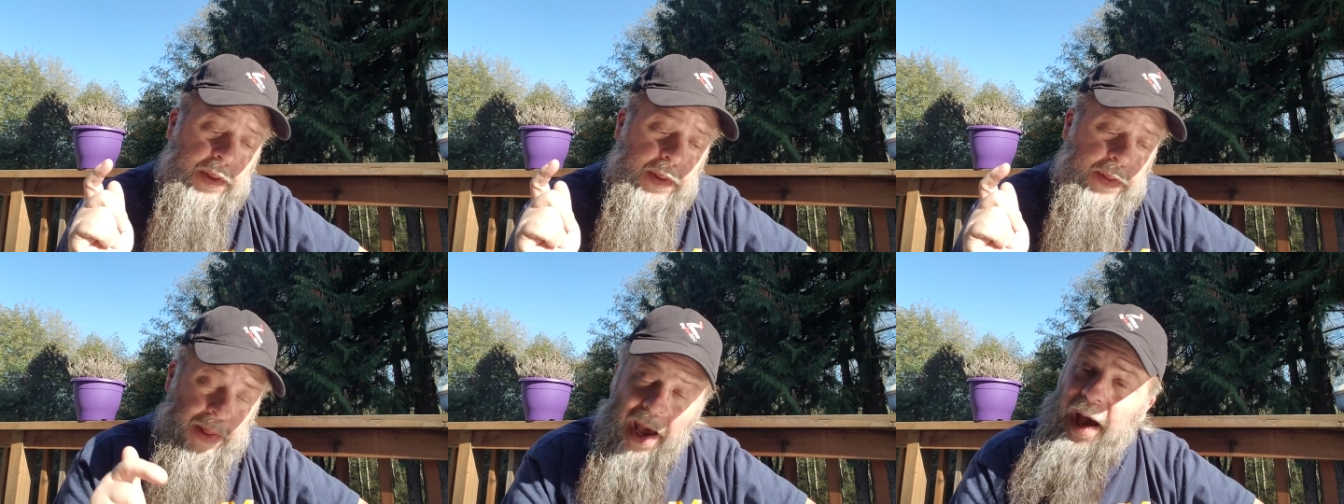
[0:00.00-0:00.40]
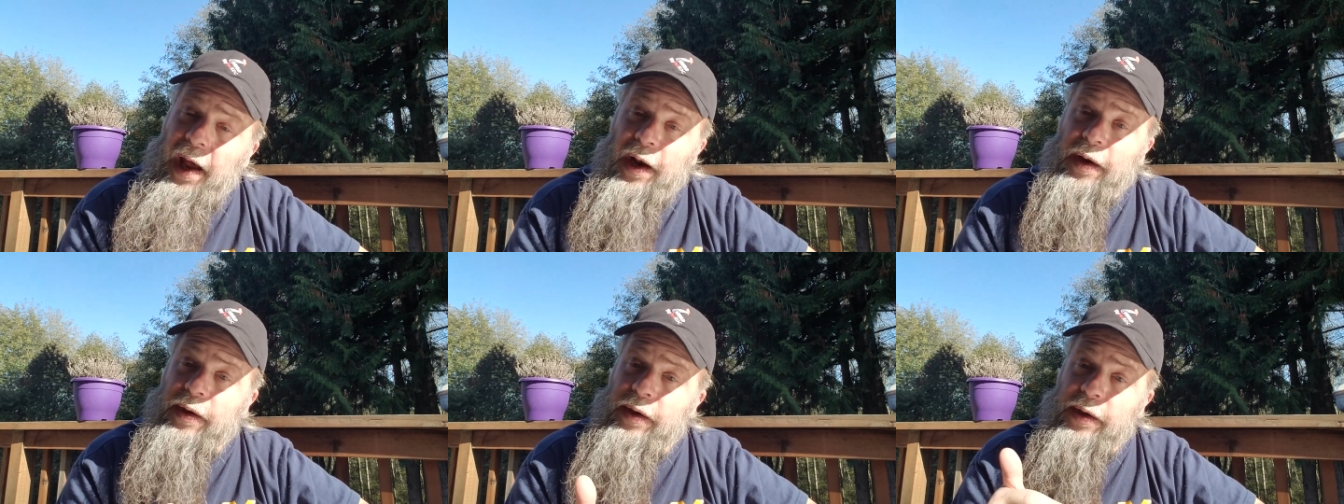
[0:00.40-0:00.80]

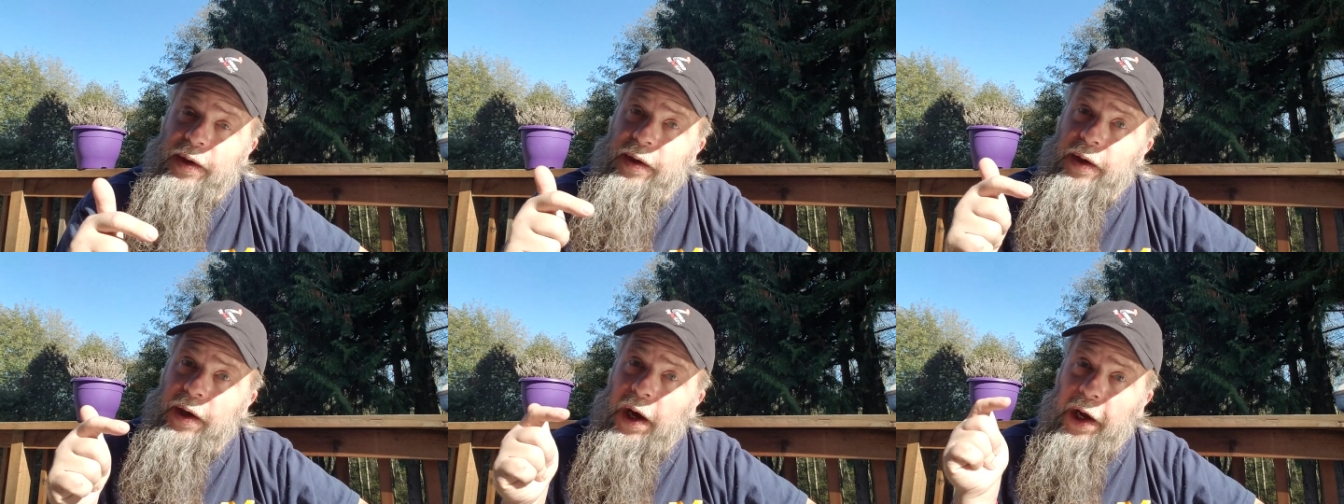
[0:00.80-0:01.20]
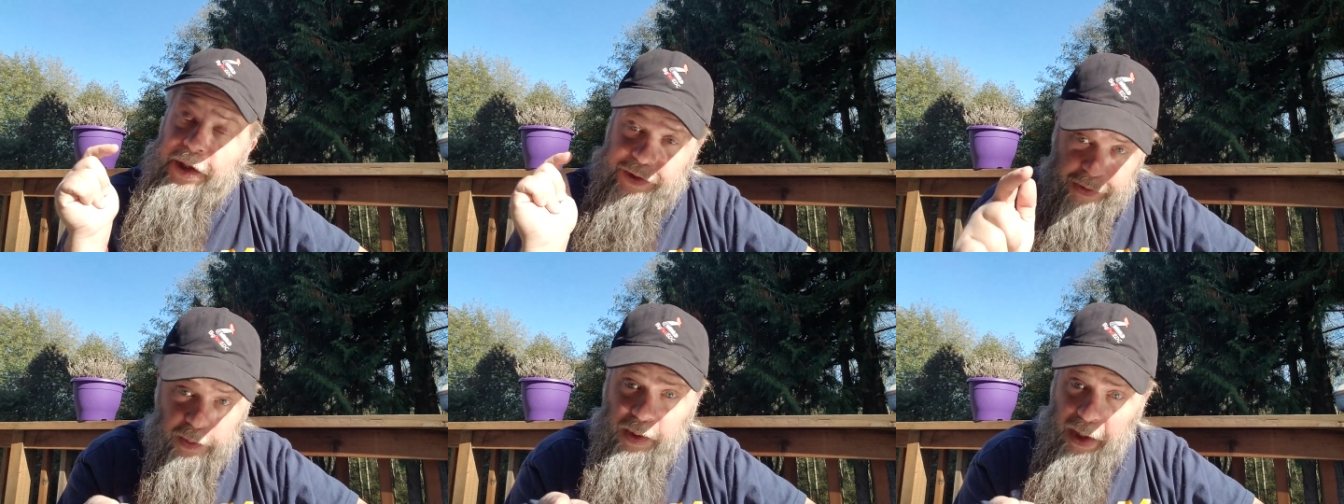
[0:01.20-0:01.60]
that, I
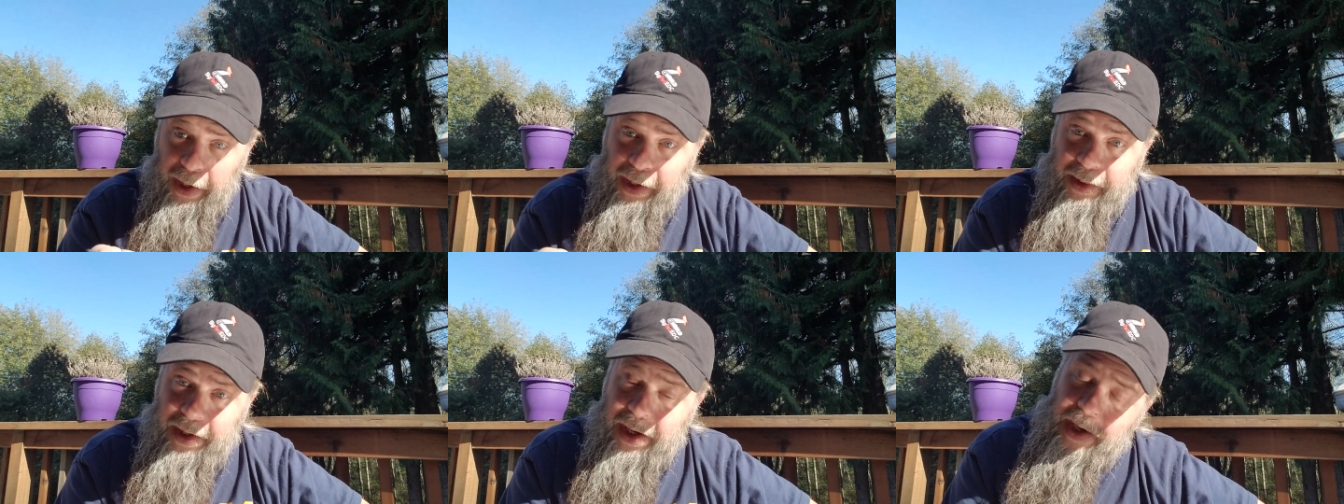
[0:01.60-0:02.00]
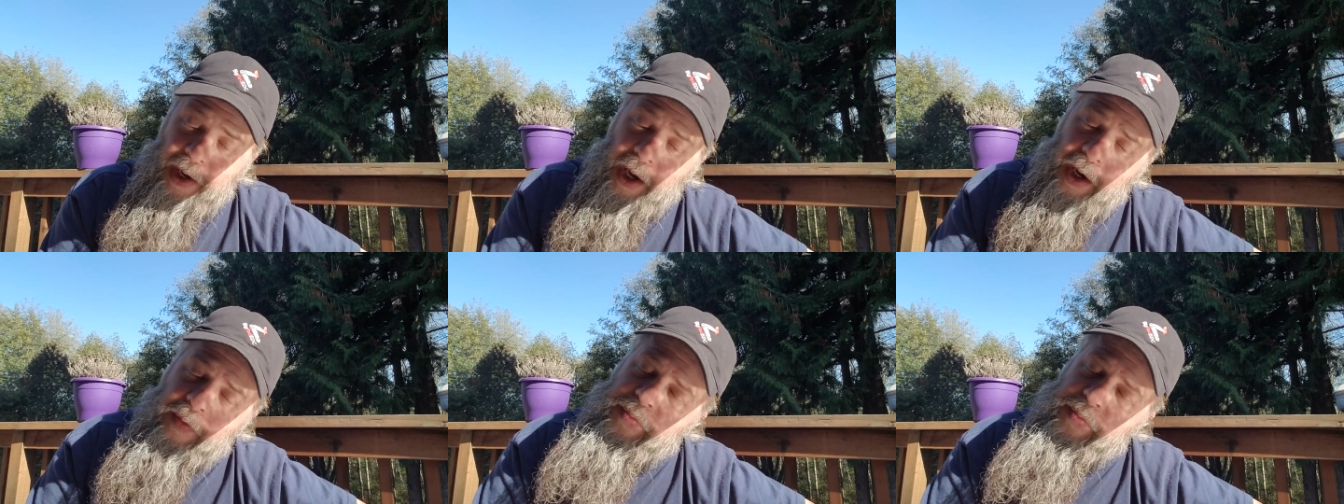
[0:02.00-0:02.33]
do like that knife.